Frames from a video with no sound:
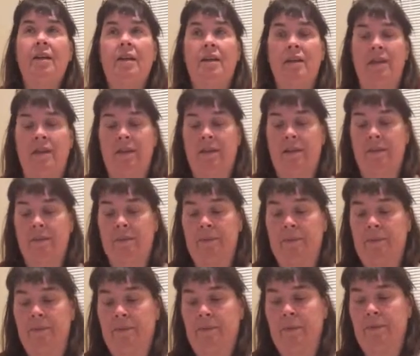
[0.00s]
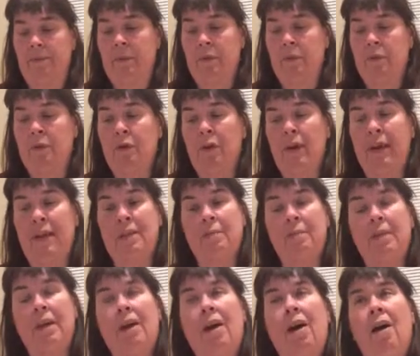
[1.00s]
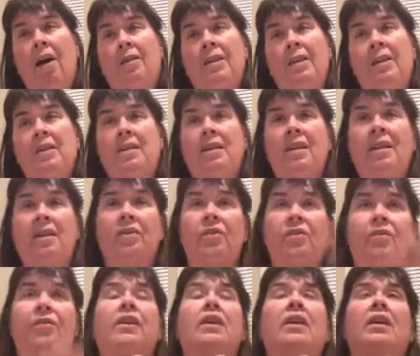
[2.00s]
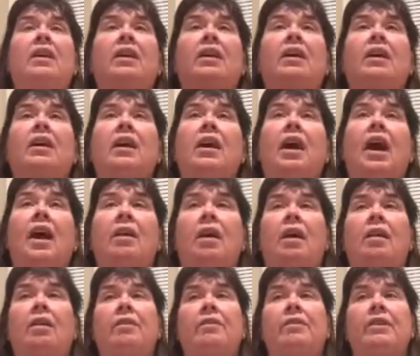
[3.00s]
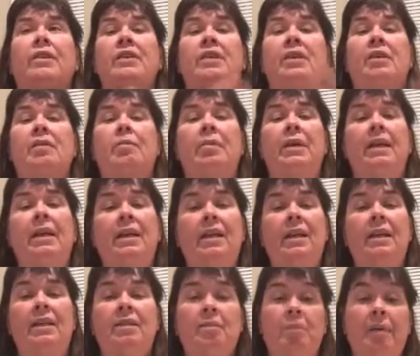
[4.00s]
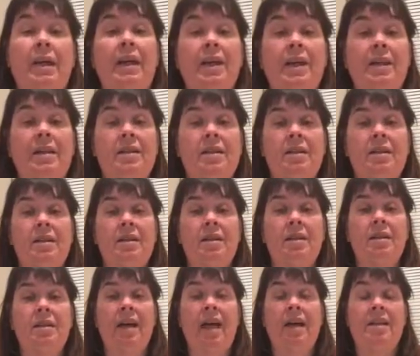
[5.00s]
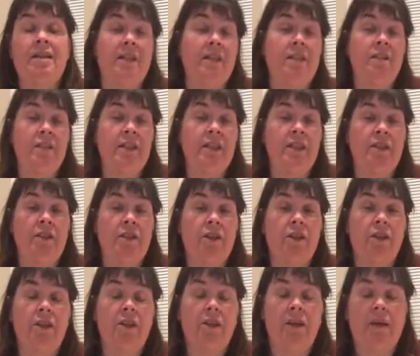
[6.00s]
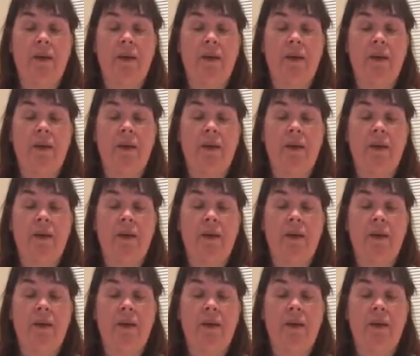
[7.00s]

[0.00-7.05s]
from trying to make all these things fit and all of these competing demands as an English teacher.